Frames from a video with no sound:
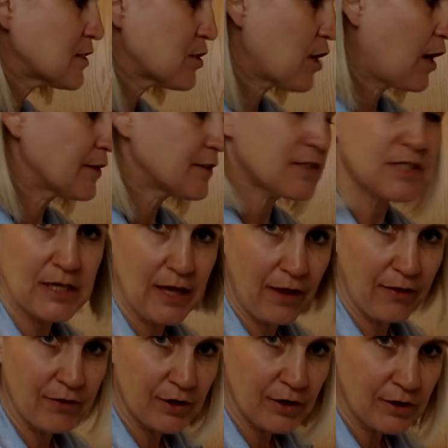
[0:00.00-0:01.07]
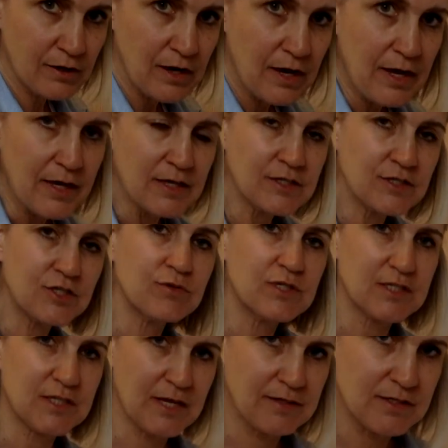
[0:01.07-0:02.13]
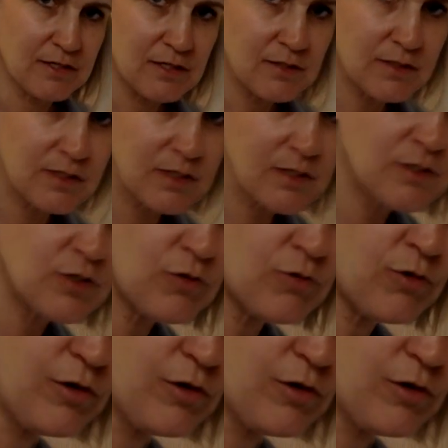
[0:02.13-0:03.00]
thoughts together into sentences or